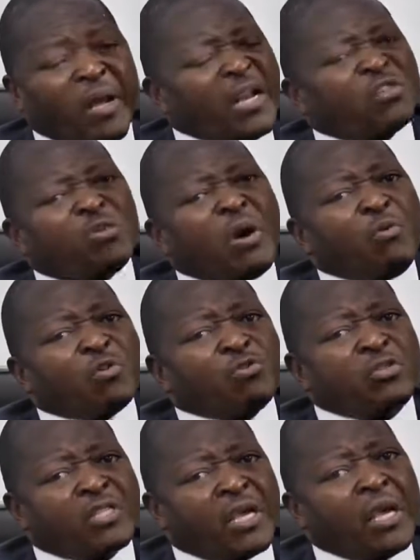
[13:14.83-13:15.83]
And so I want
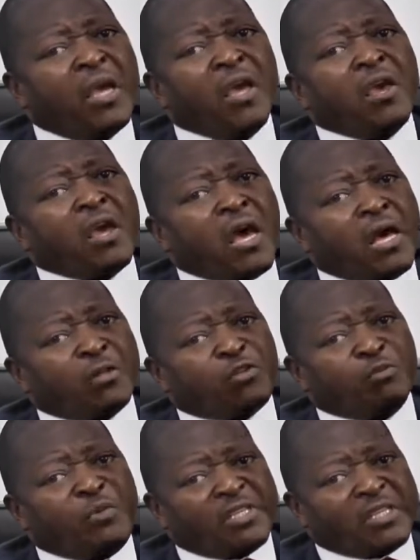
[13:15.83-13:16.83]
to say
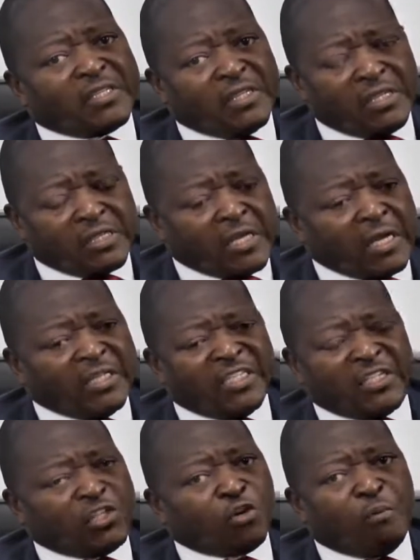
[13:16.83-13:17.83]
to businesses,
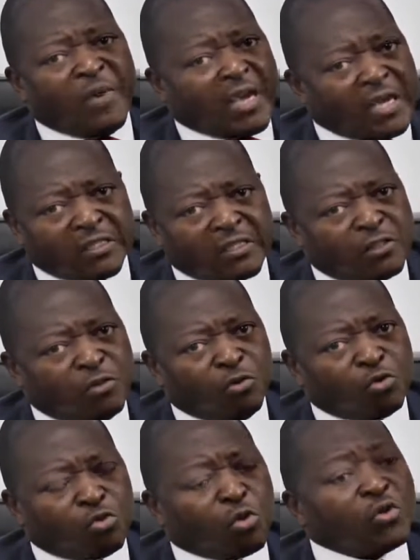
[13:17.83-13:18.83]
decision makers,
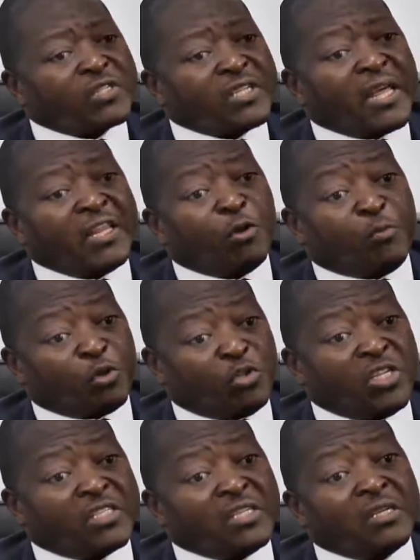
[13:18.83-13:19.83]
to consider the
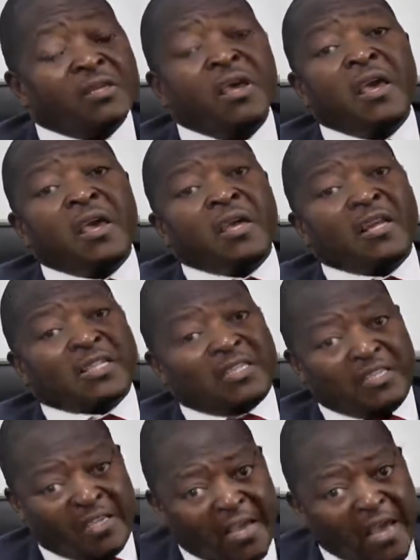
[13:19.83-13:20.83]
opportunity that
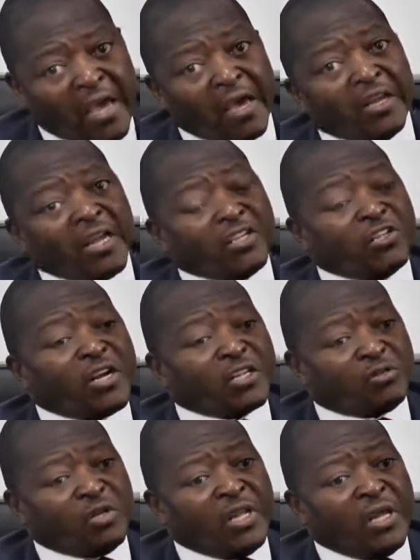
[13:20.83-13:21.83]
is here in Nigeria
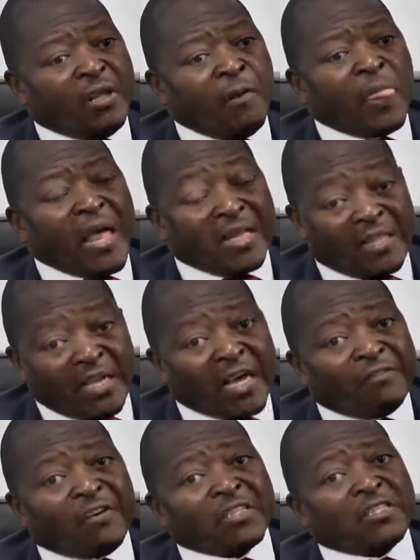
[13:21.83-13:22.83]
today and take
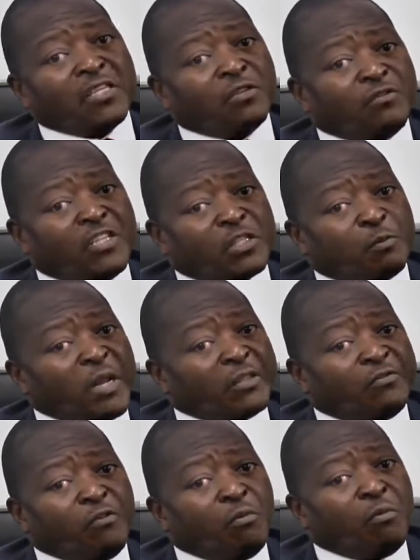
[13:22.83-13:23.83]
advantage of this
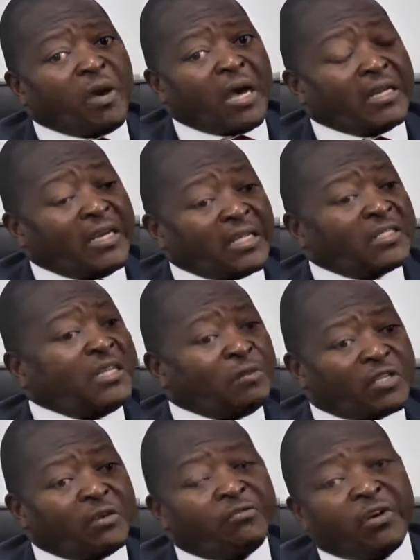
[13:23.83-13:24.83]
platform and get
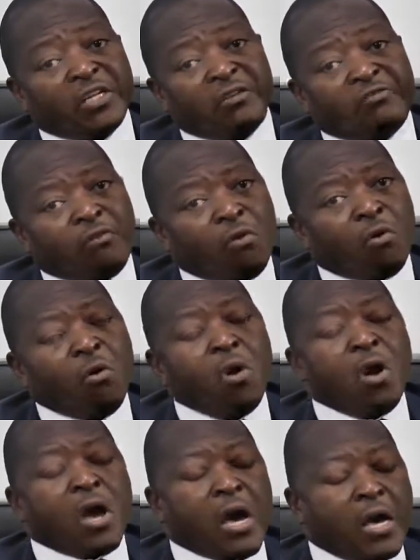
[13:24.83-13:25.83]
themselves ready for
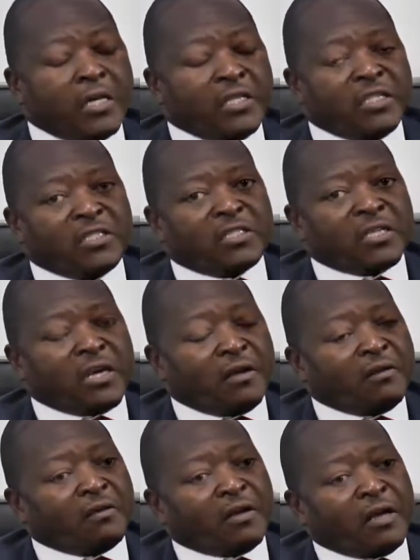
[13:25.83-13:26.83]
the
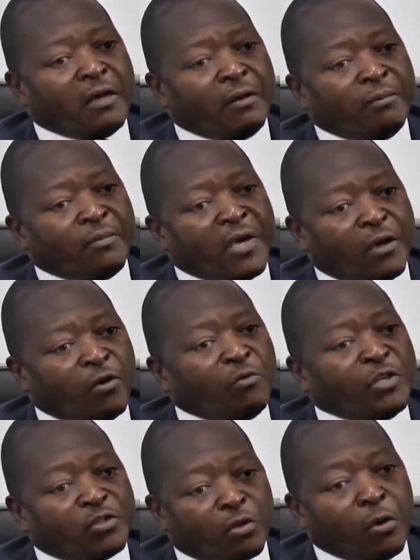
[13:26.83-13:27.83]
digital
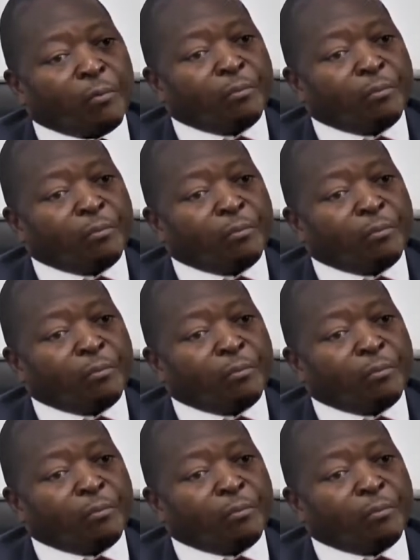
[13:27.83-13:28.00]
economy to come.